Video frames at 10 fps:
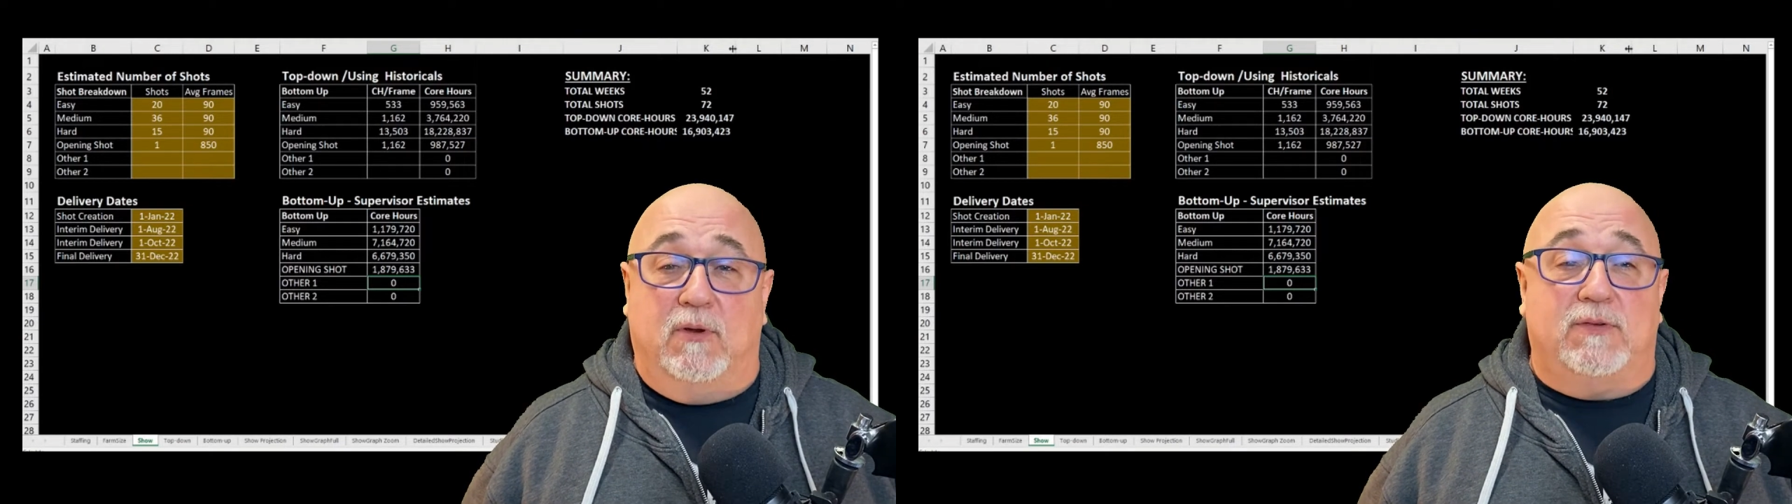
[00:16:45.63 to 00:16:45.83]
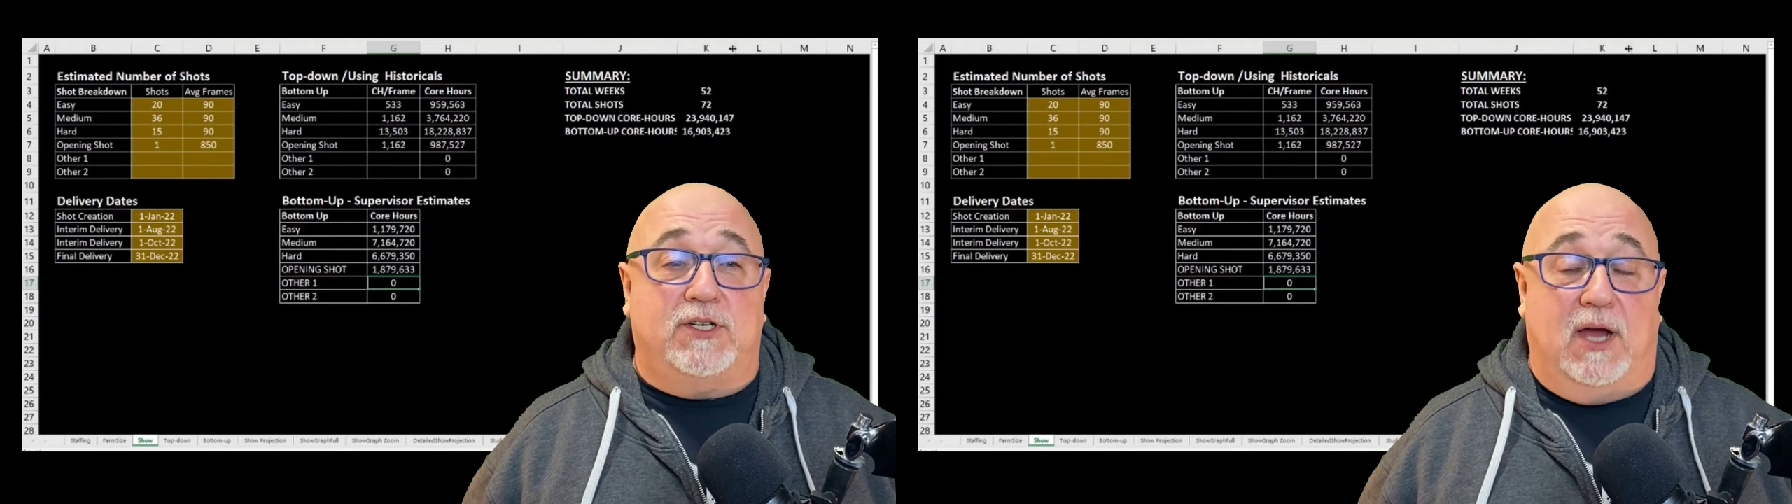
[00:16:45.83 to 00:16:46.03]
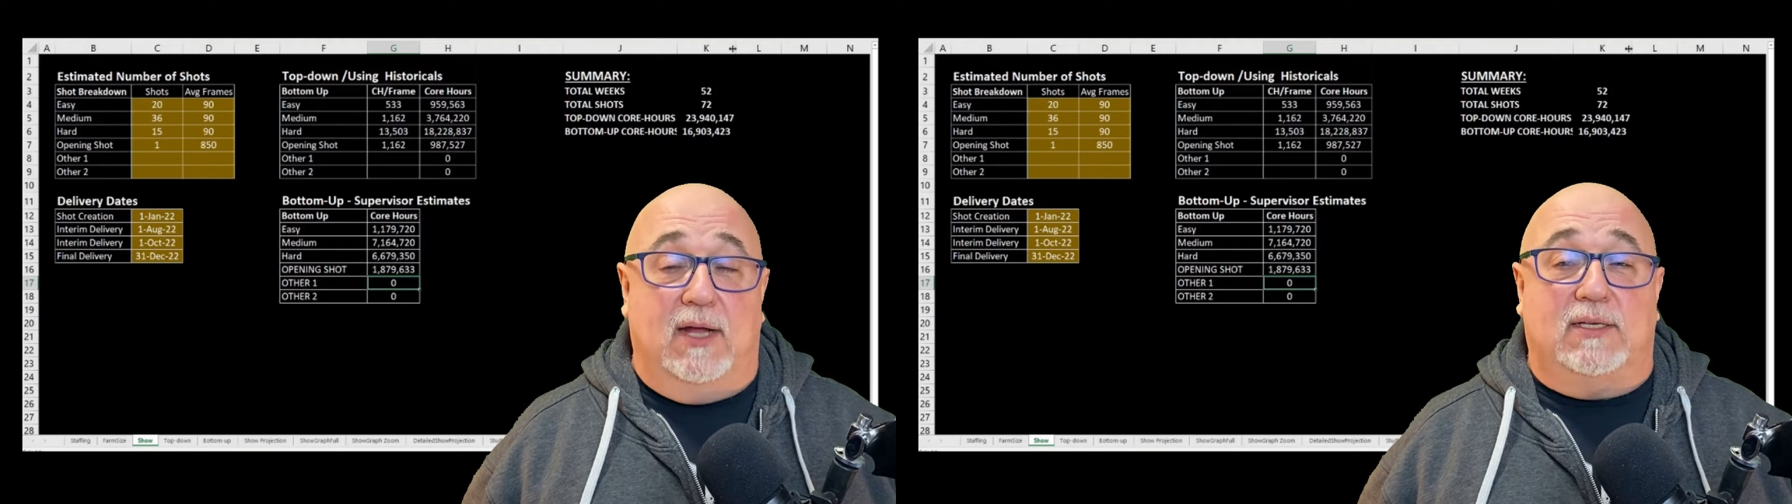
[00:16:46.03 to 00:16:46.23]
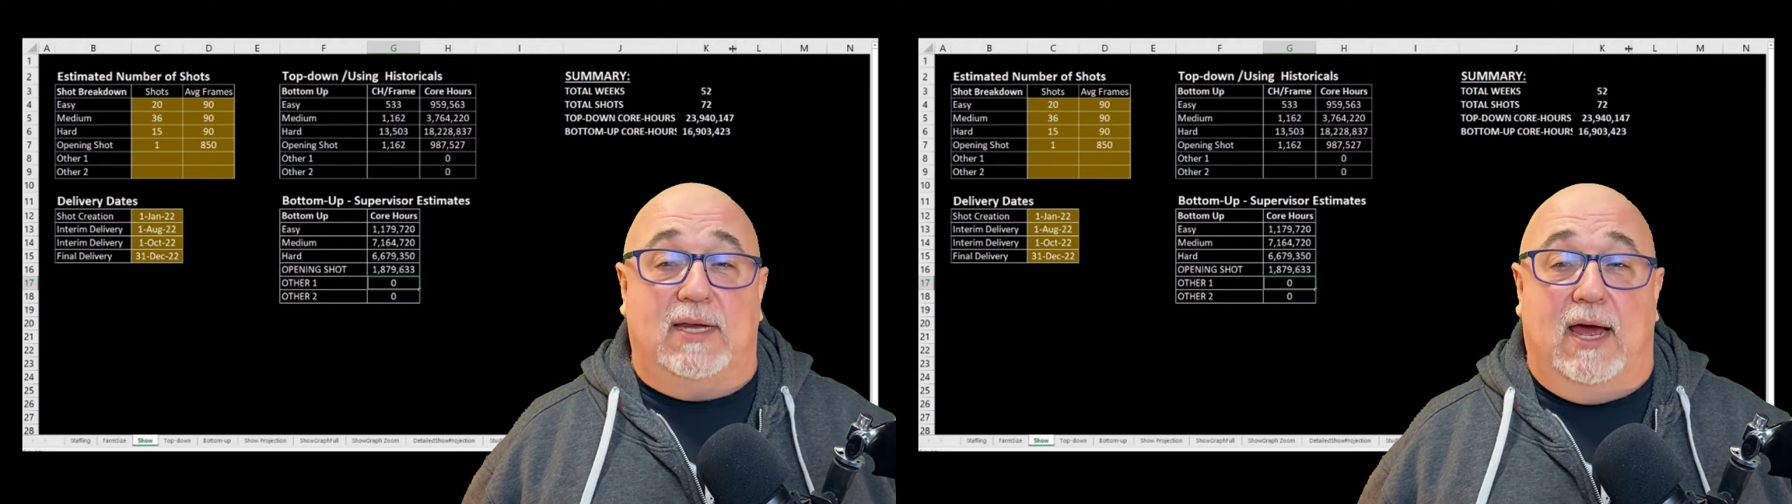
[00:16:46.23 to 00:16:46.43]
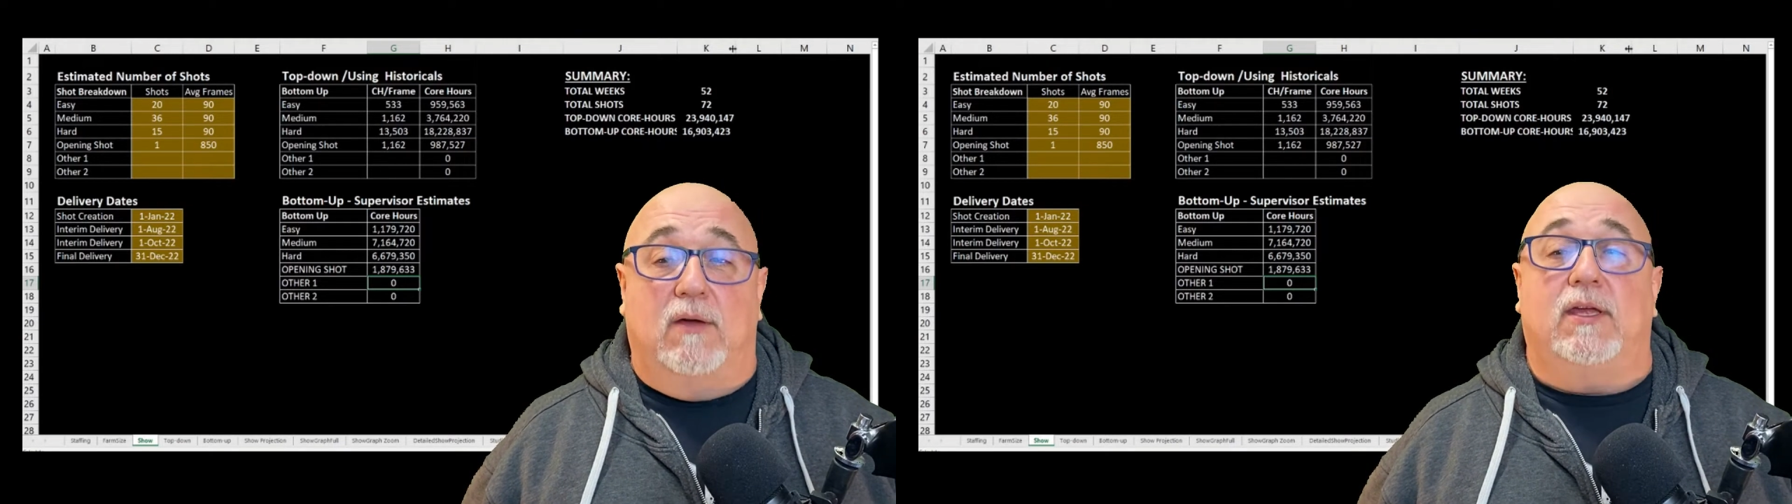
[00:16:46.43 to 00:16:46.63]
of shots
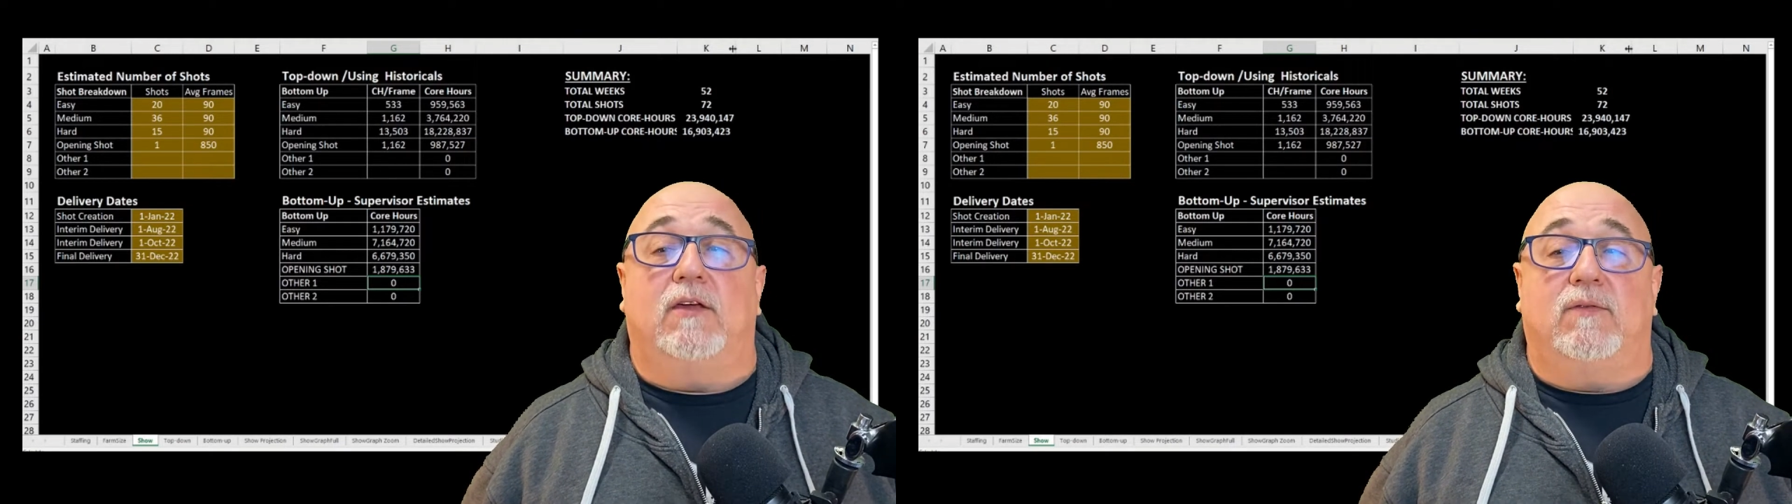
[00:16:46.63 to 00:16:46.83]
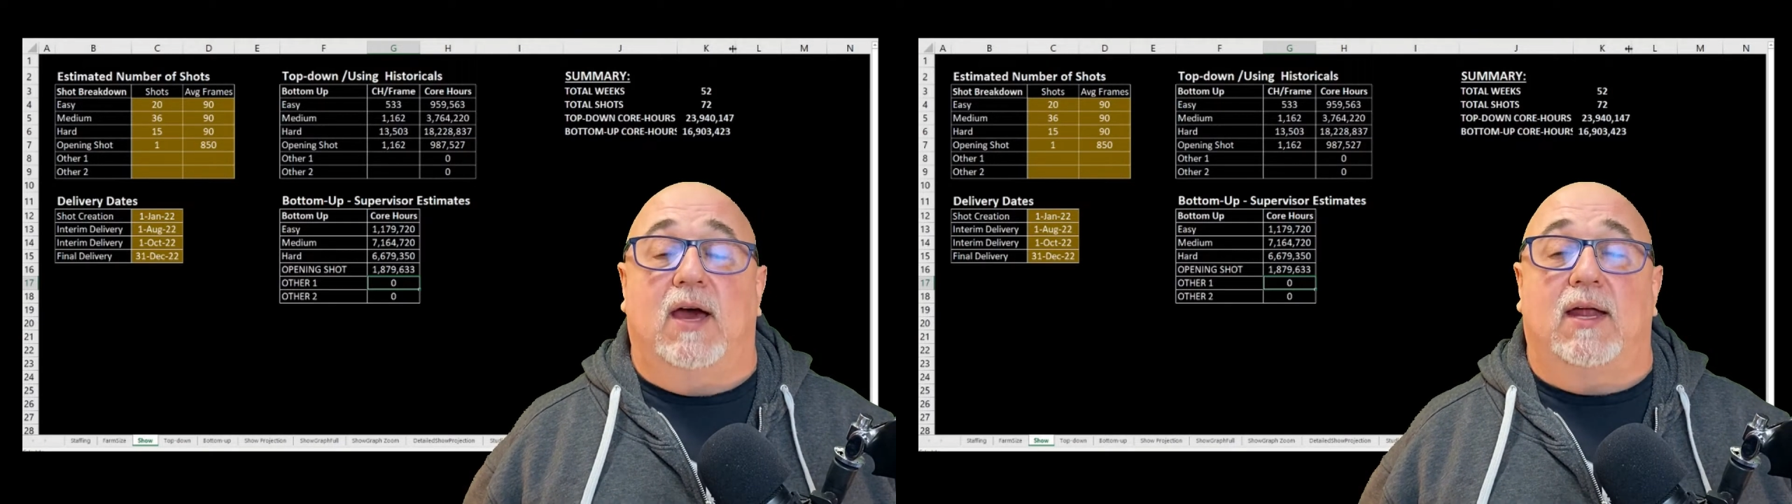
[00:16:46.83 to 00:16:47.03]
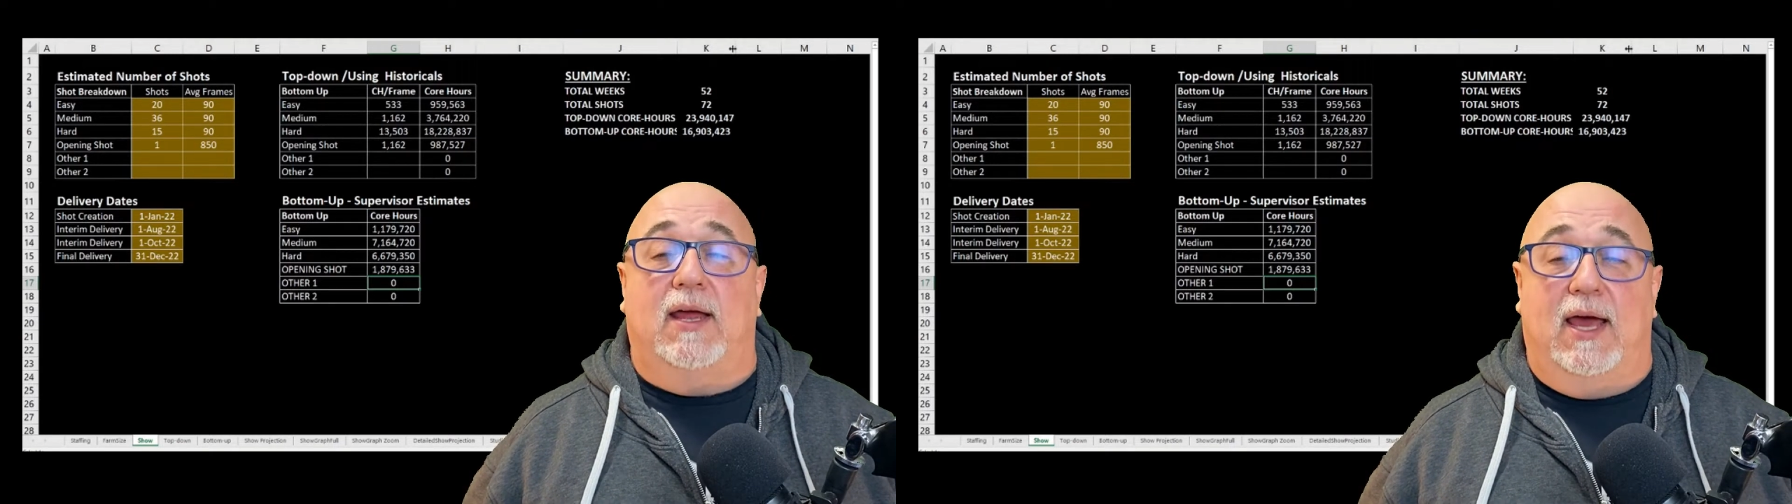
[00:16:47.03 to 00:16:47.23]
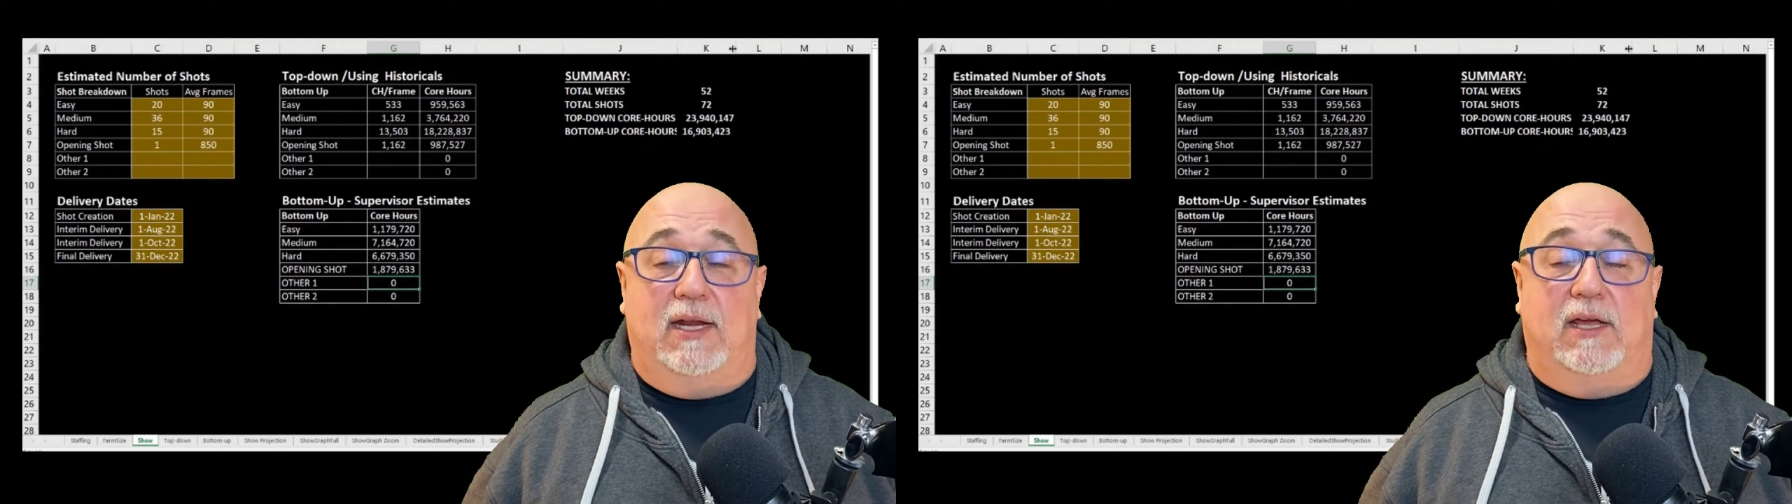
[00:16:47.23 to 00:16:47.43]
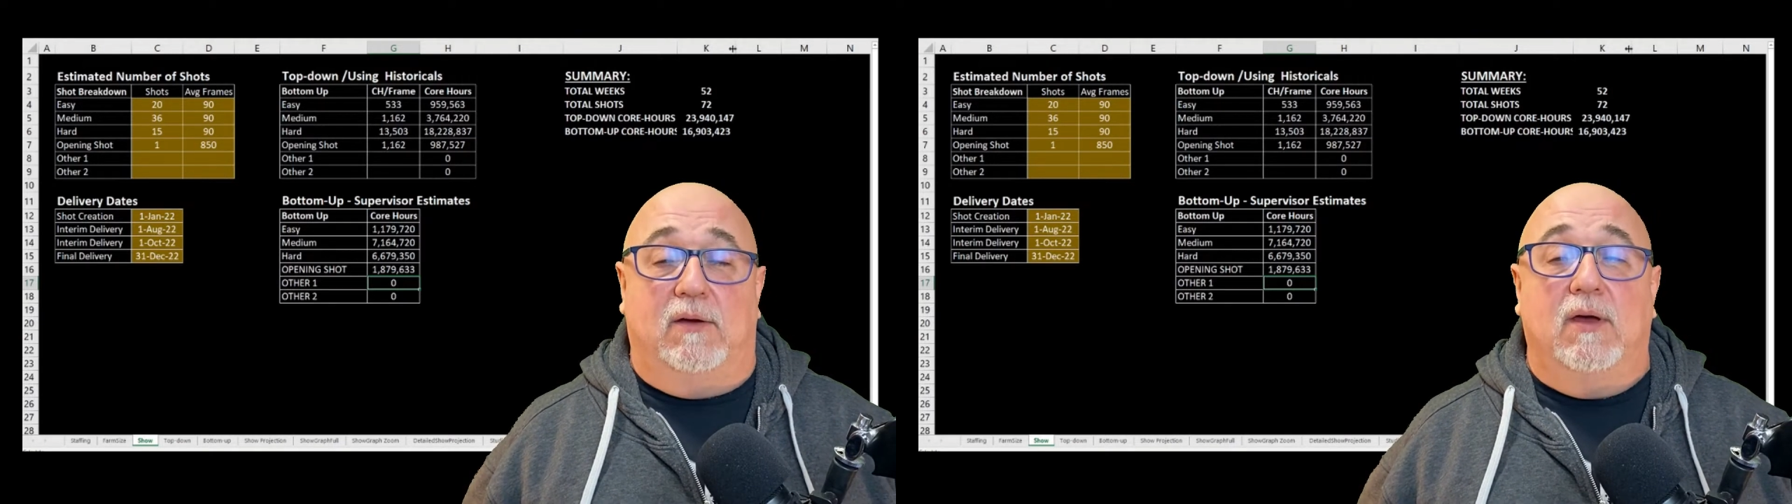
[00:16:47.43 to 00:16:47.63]
now that you've got ahead
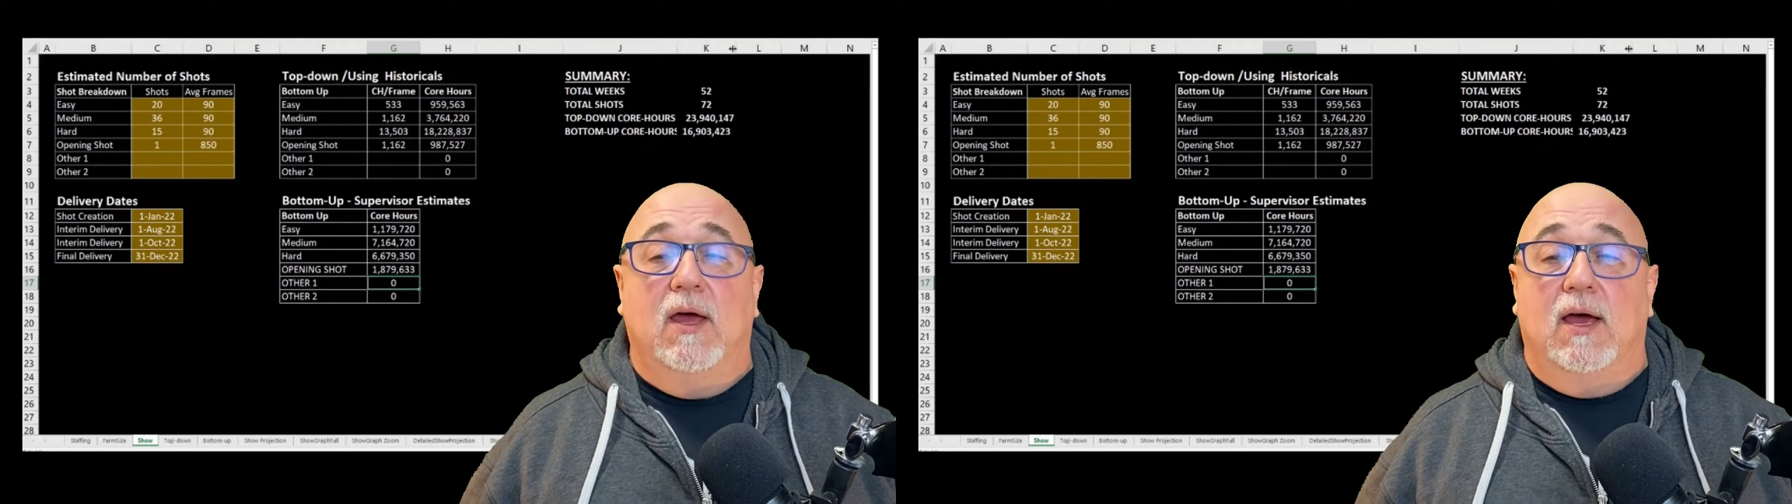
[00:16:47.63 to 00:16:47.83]
of you.